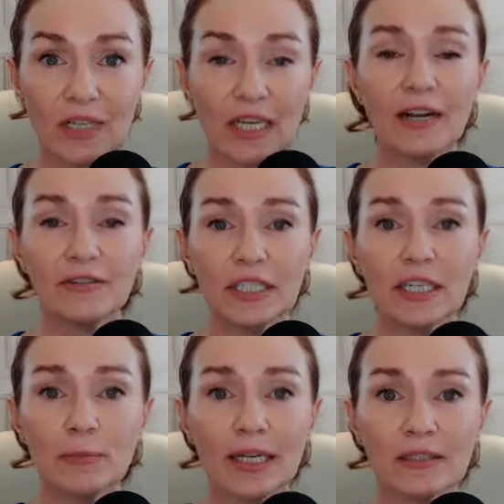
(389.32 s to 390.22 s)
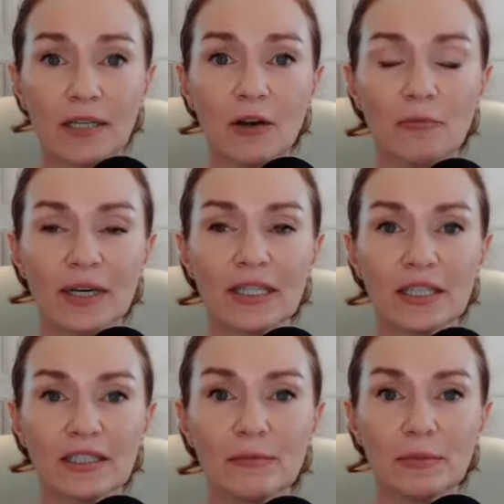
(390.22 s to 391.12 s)
And I've seen it myself, but it
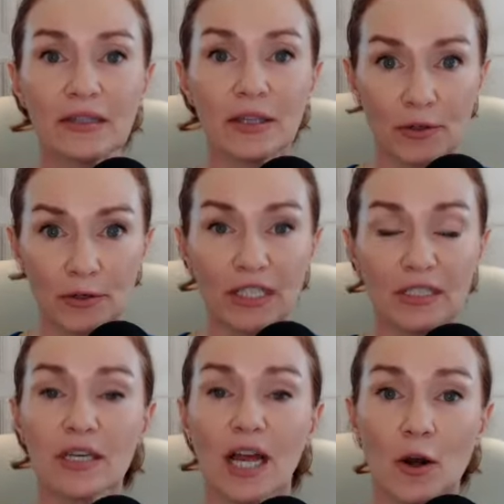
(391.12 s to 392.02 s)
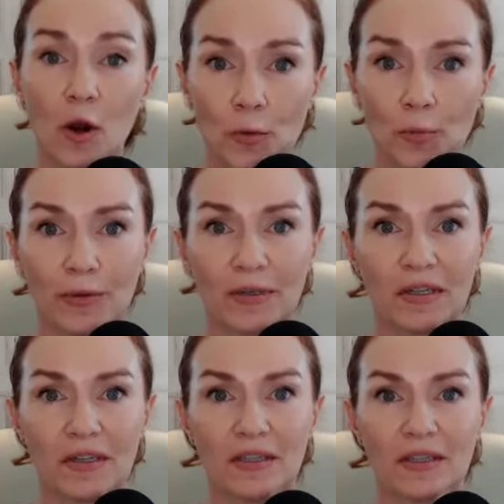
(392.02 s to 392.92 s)
doesn't mean that there is not hope.
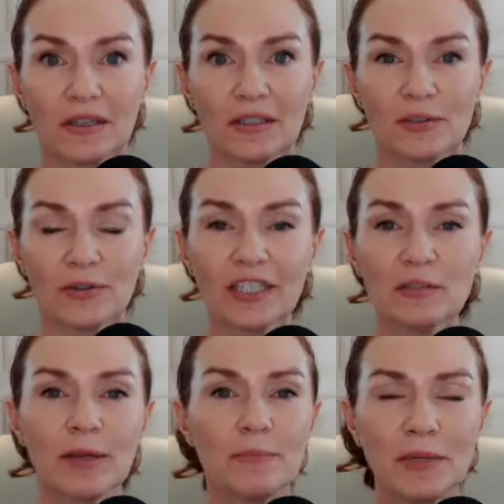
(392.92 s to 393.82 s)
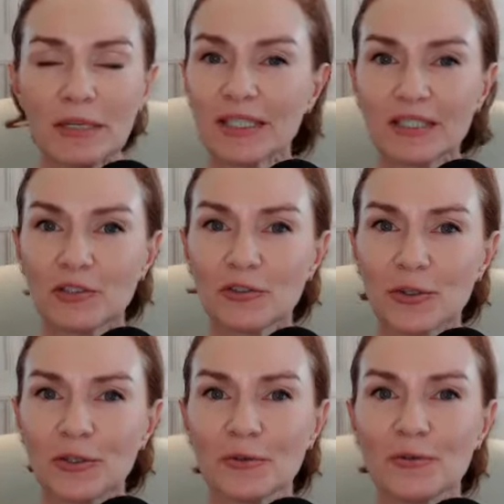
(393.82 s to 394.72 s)
So that's my big message
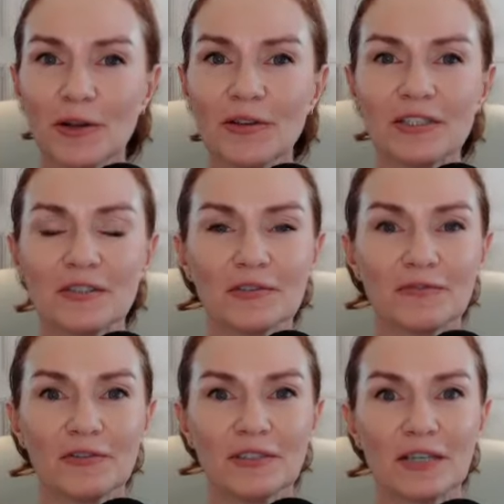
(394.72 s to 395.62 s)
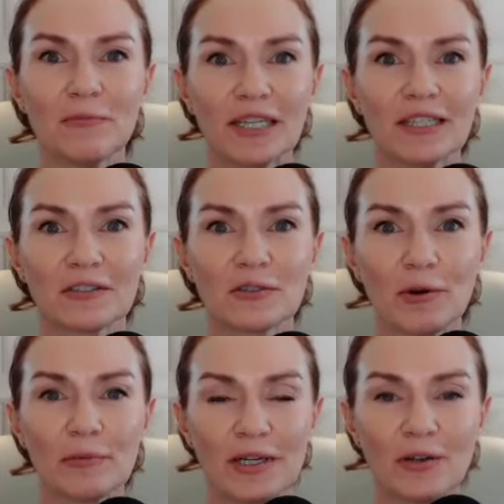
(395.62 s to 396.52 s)
for you on these 15 minutes
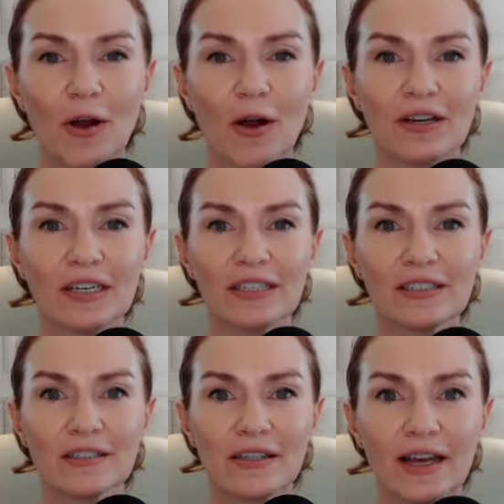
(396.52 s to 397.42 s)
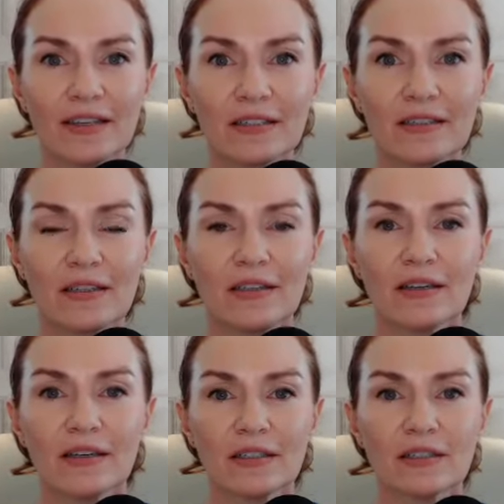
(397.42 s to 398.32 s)
during my talk, is that
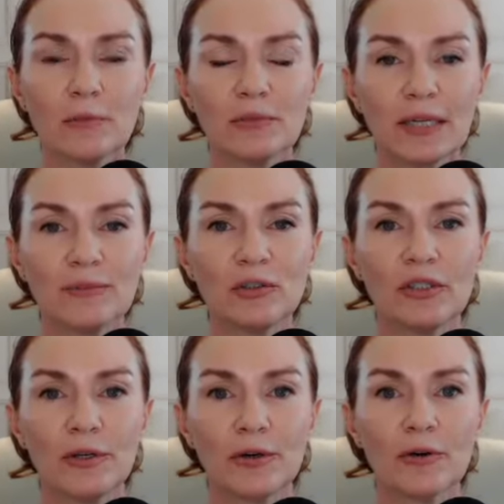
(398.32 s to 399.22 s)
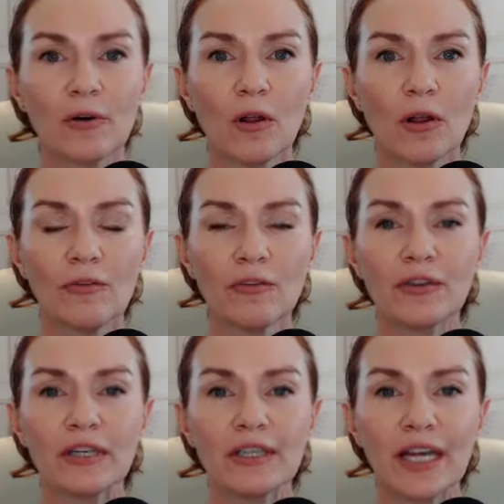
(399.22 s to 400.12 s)
sometimes you hear all
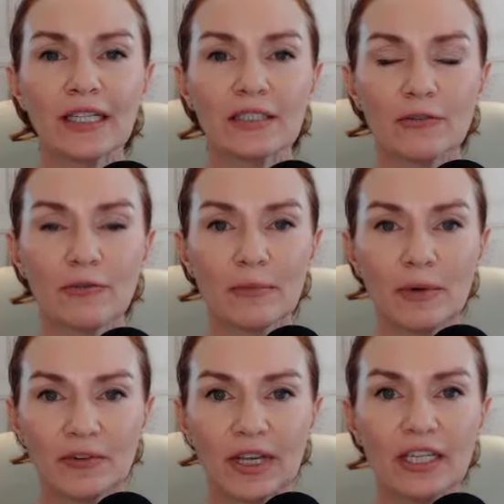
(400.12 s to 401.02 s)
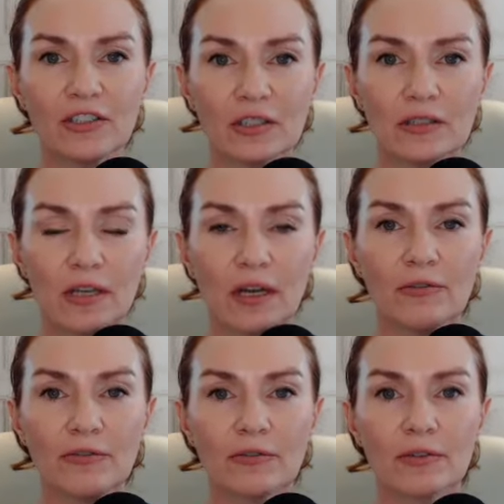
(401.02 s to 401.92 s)
of the negative ramifications
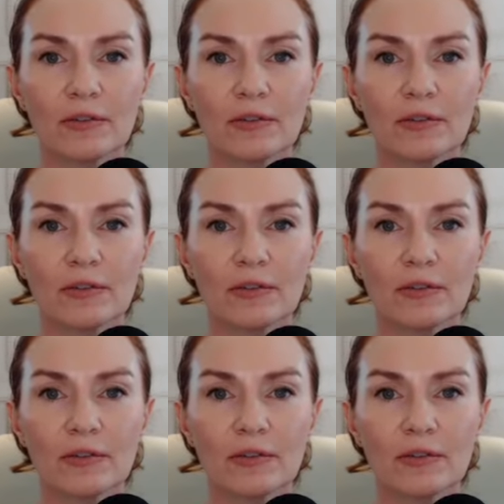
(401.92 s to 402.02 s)
of